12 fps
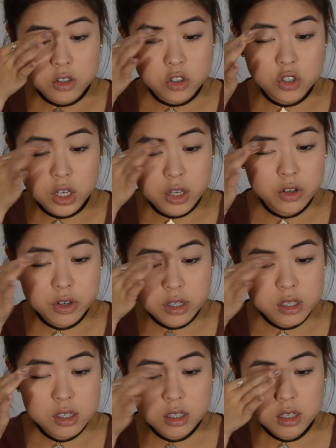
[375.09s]

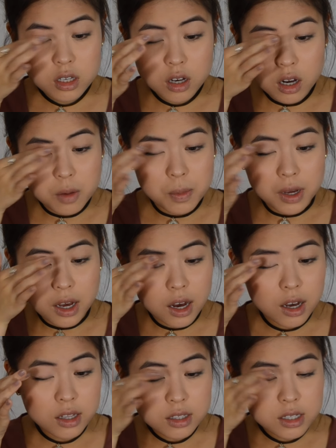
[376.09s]
generously on my
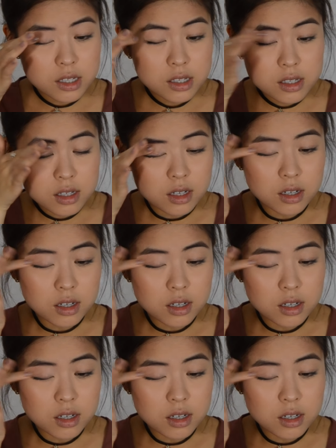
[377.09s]
eyelids.